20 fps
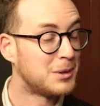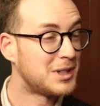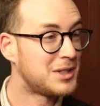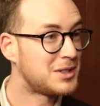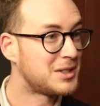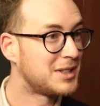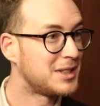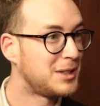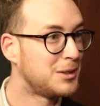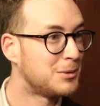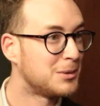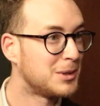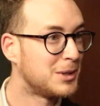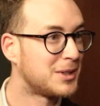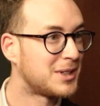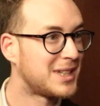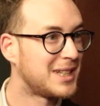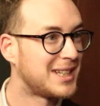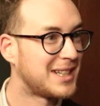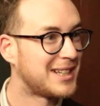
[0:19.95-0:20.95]
originally you were
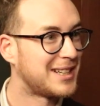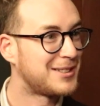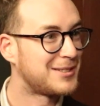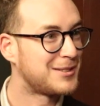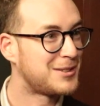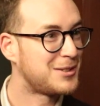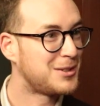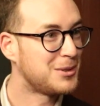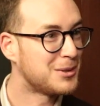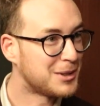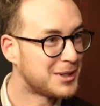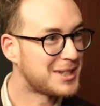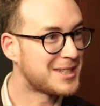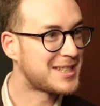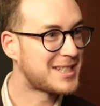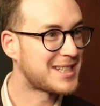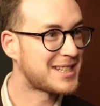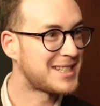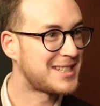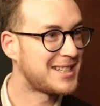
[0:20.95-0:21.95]
looking at
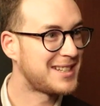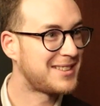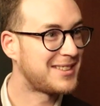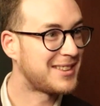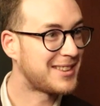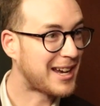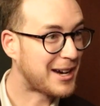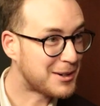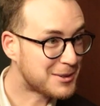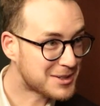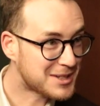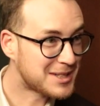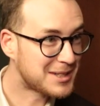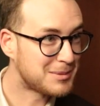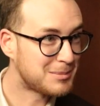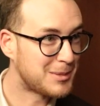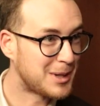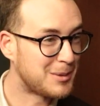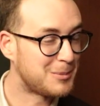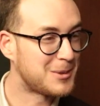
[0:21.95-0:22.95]

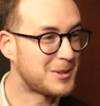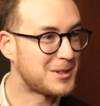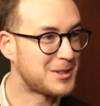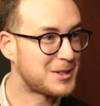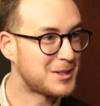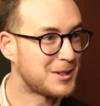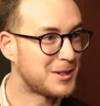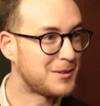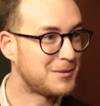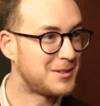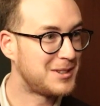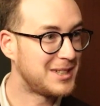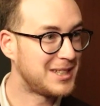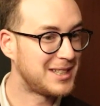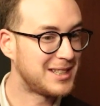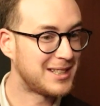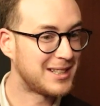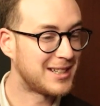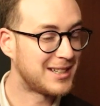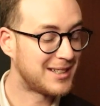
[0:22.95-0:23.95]
260,000 members of
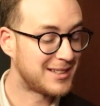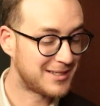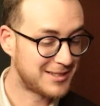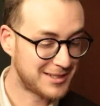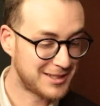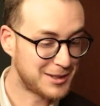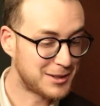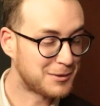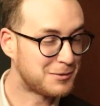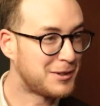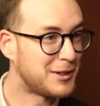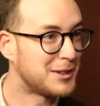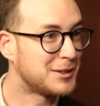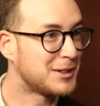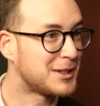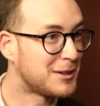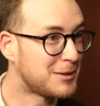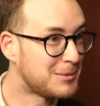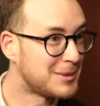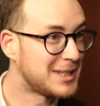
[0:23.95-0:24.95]
the federal
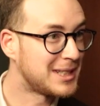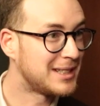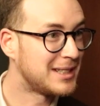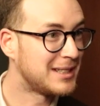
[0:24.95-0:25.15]
government.